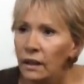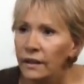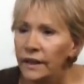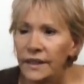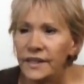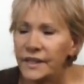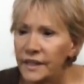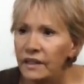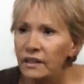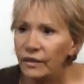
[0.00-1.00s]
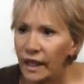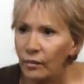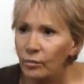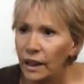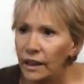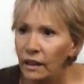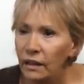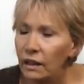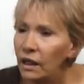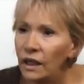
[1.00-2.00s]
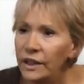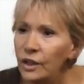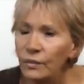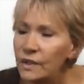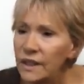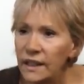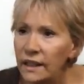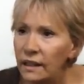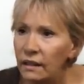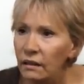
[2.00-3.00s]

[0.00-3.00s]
That's a side of gambling that I don't see.